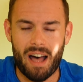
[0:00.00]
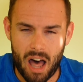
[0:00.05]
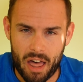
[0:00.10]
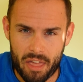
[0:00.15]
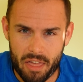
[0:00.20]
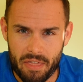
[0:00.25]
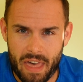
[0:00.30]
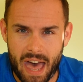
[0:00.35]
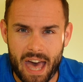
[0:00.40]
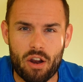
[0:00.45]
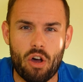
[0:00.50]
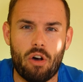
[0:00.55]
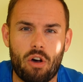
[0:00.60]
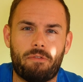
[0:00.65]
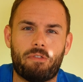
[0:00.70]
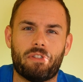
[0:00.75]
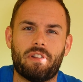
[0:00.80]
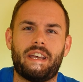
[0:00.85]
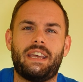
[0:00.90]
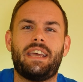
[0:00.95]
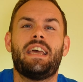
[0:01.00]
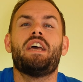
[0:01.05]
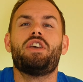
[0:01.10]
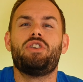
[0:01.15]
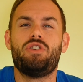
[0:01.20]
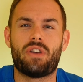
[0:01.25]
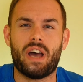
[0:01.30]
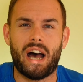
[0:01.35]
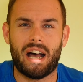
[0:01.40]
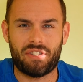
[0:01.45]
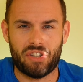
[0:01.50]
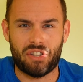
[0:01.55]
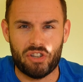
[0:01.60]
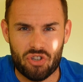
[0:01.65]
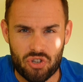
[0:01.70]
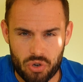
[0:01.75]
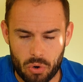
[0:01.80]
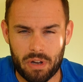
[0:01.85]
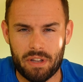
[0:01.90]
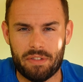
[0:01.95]
other than that, hopefully you guys
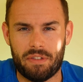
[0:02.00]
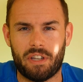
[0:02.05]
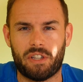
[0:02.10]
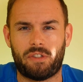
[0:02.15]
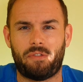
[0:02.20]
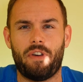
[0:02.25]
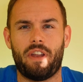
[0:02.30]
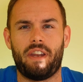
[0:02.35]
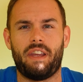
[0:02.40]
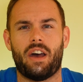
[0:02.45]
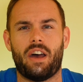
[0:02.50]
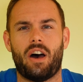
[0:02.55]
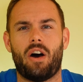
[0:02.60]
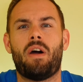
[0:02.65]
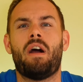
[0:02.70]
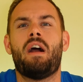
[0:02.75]
enjoyed this video.